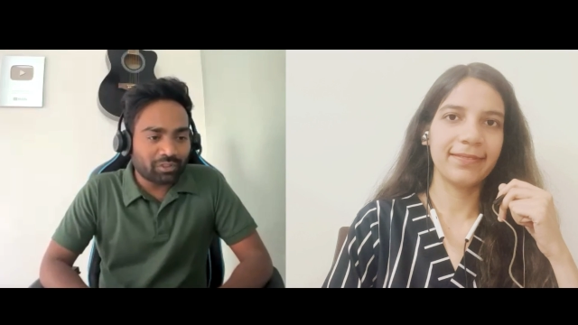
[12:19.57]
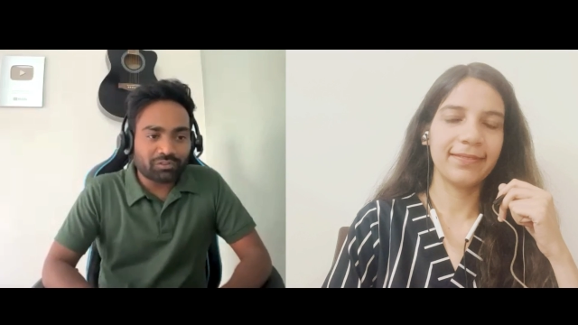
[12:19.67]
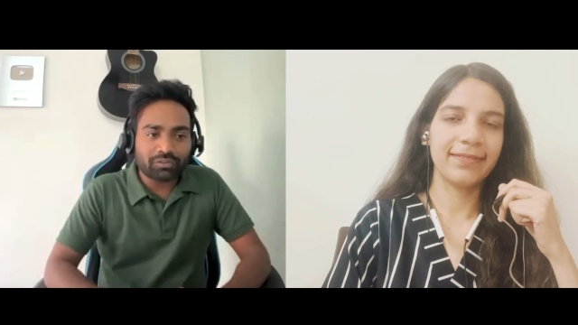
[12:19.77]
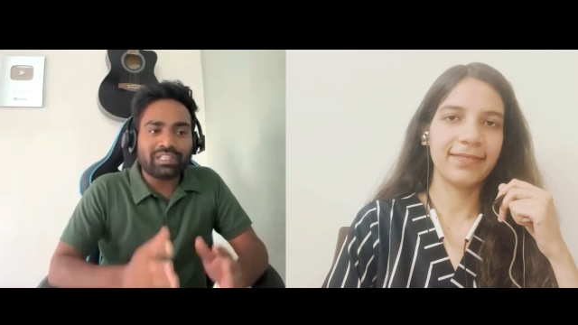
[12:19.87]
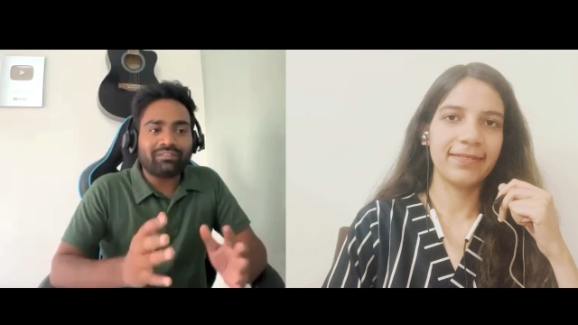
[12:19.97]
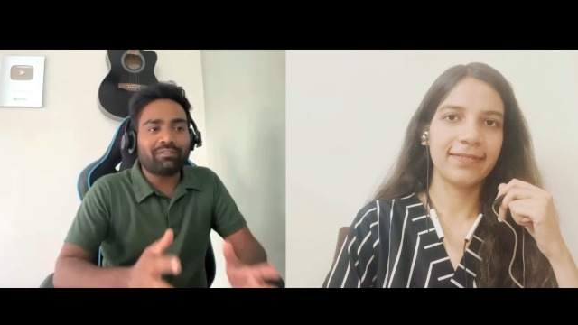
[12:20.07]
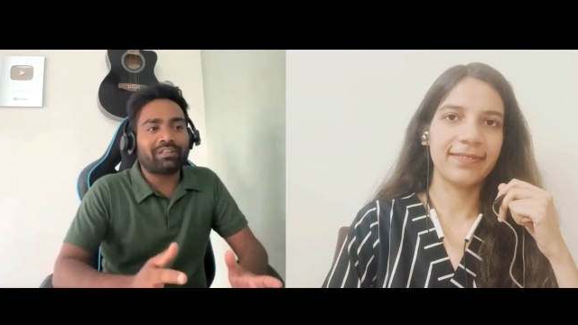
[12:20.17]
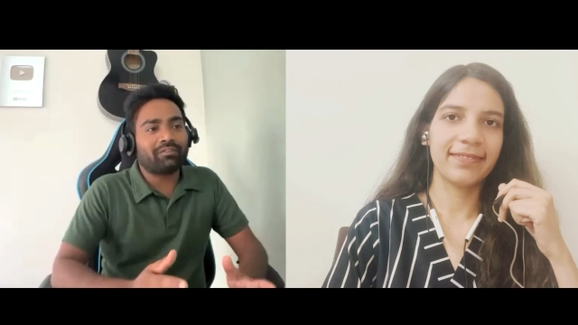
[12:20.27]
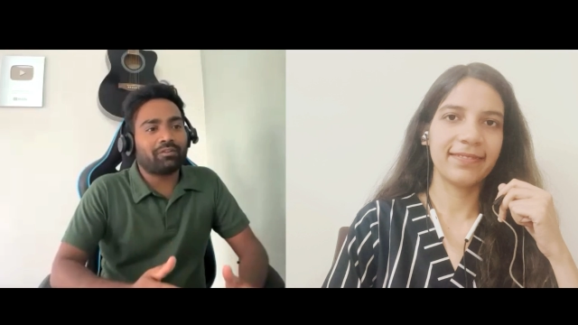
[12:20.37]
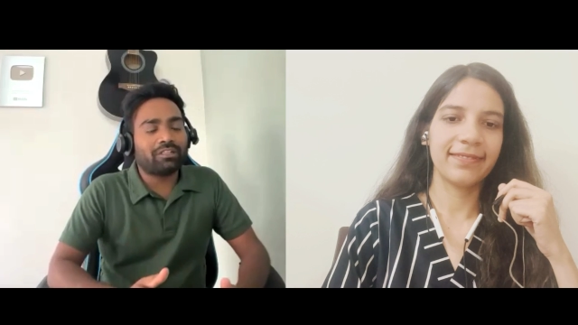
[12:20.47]
Speaker 1: Sonia, we
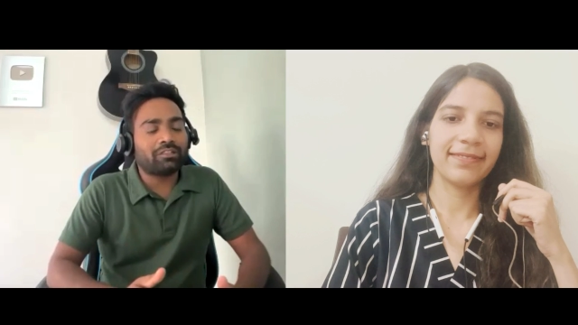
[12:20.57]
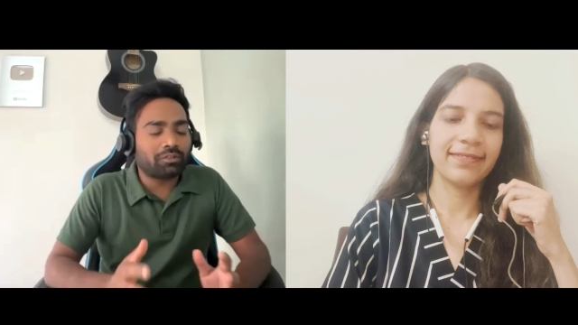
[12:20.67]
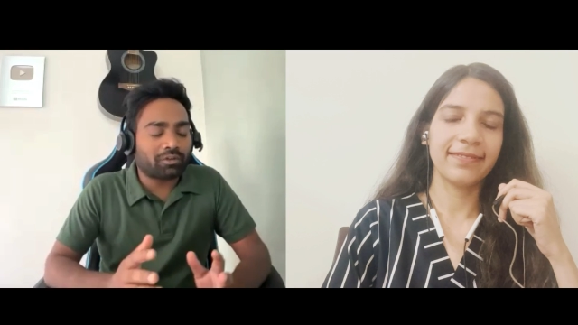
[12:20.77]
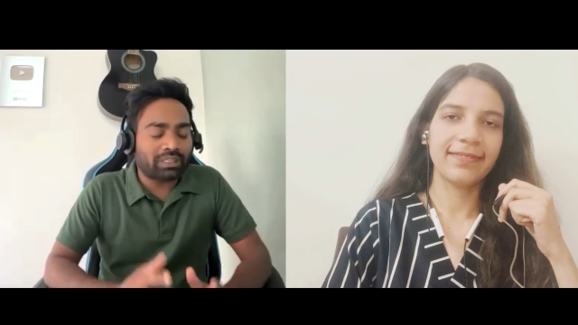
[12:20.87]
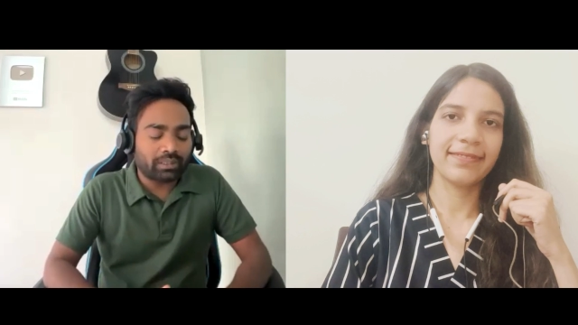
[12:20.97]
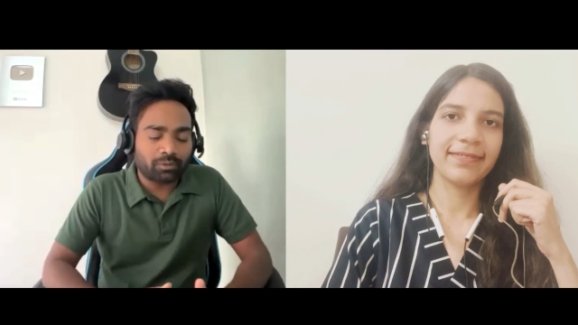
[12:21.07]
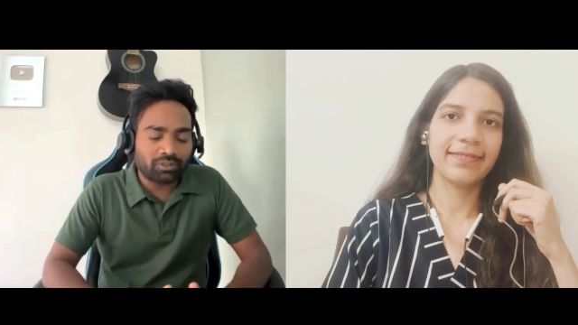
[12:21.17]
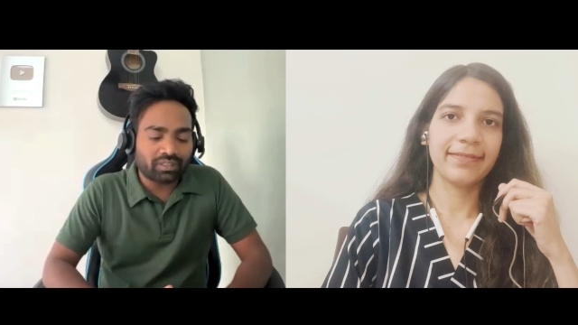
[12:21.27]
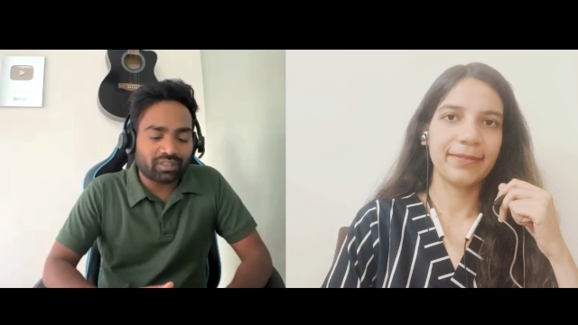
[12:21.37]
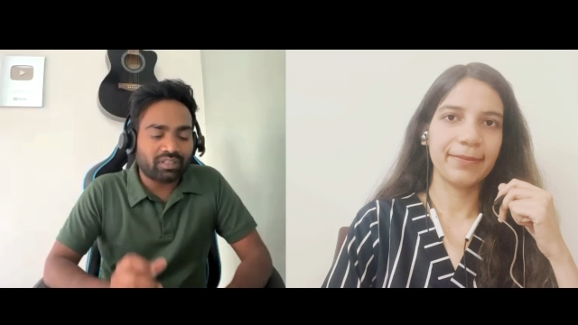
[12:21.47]
were also talking
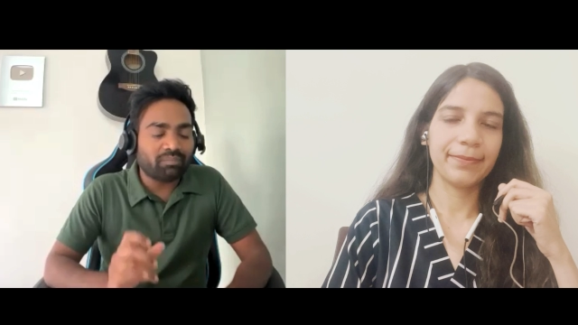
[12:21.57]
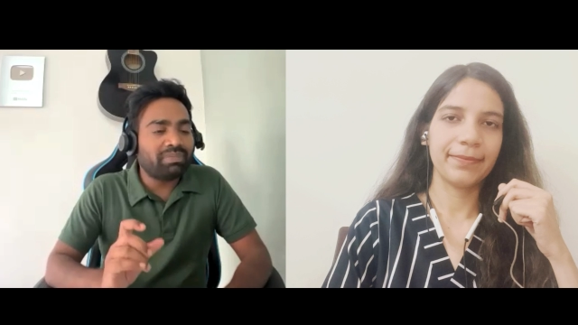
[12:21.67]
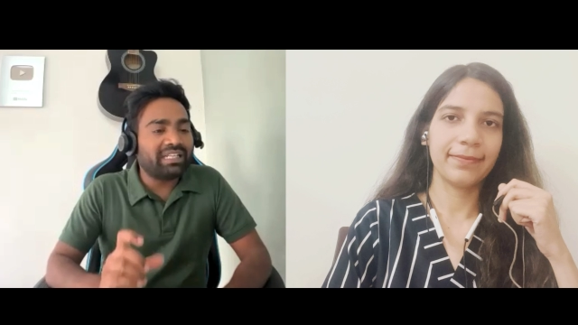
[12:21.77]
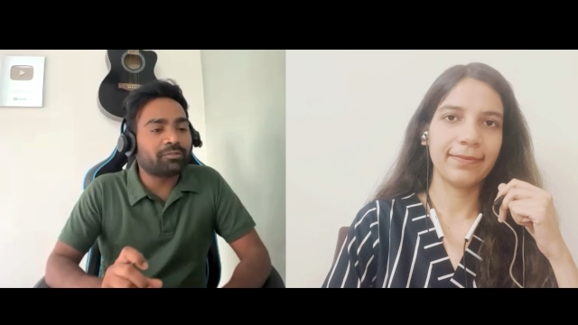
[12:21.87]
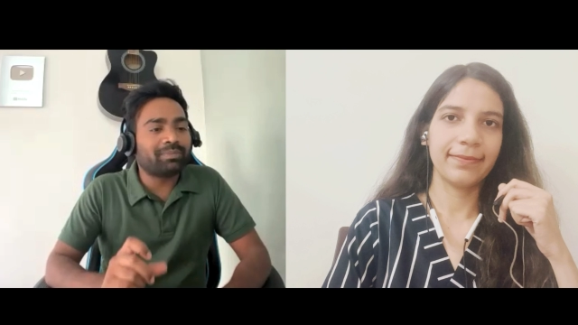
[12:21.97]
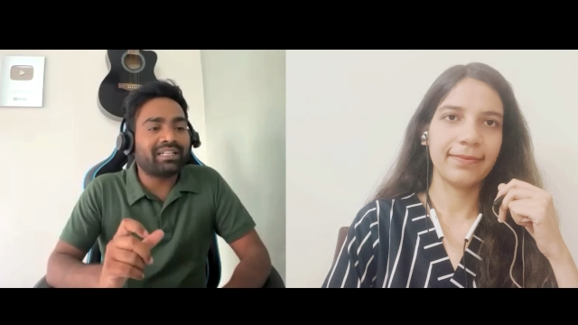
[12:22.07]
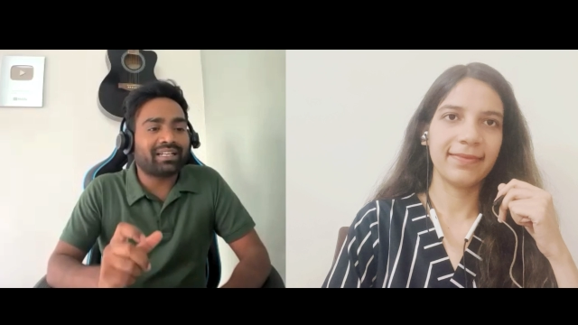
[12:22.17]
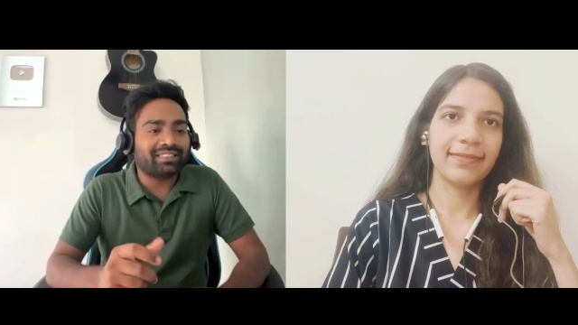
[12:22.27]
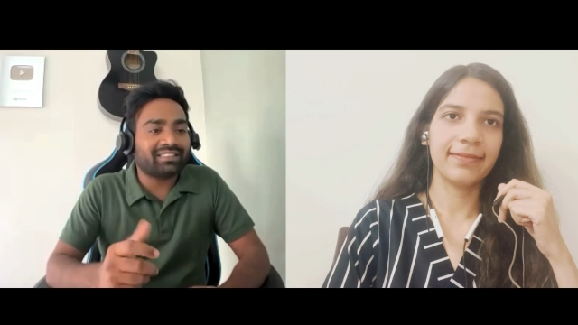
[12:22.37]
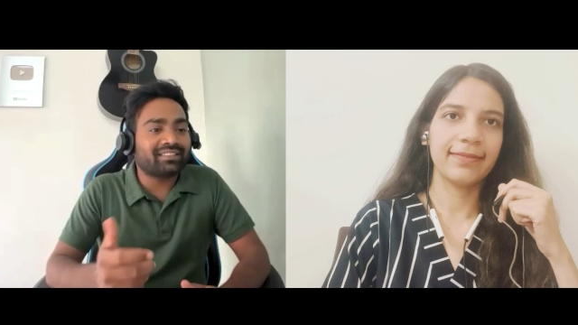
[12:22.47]
about uh, placement
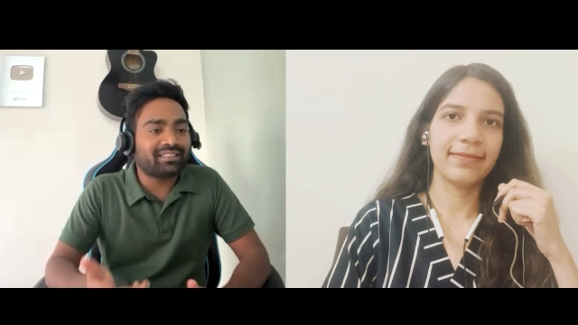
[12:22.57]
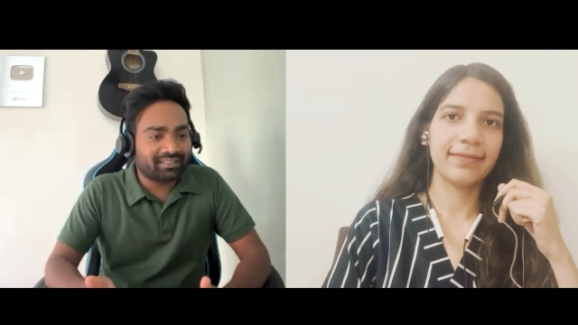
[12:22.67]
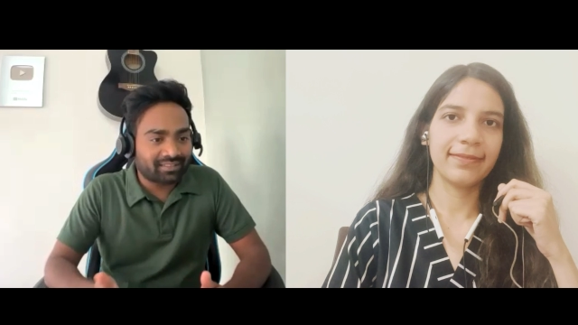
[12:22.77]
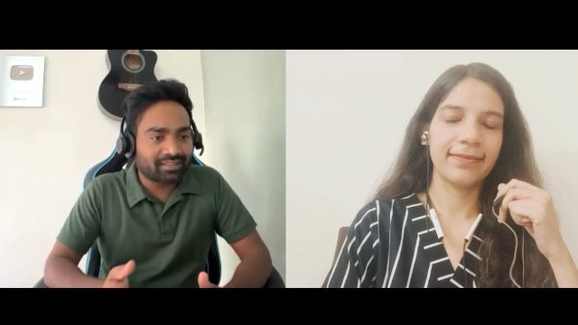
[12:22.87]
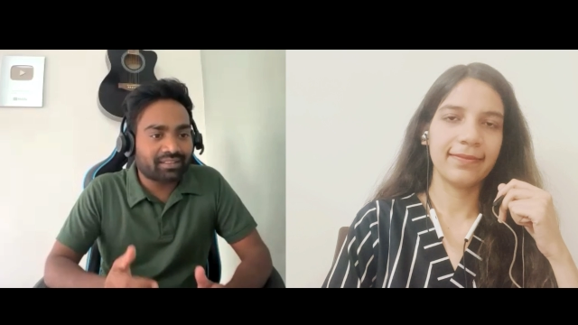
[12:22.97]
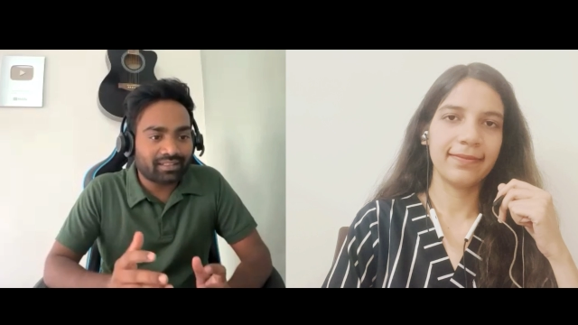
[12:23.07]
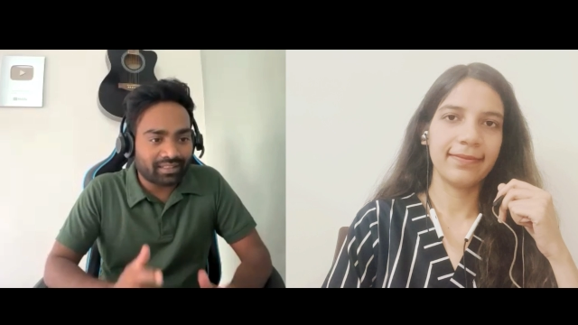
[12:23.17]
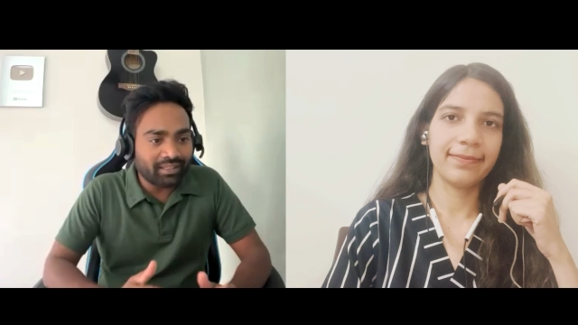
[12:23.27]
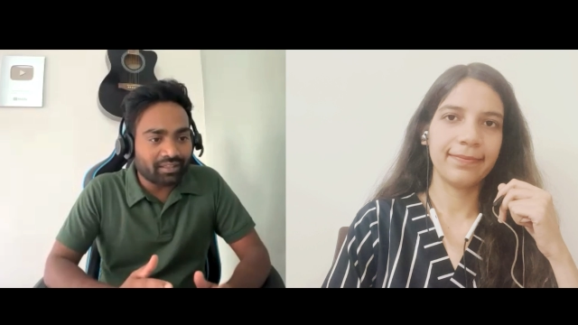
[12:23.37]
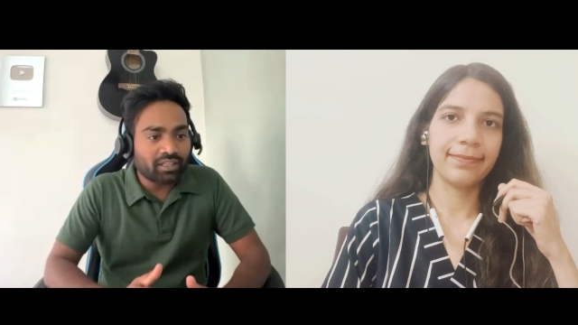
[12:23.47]
assistance, right?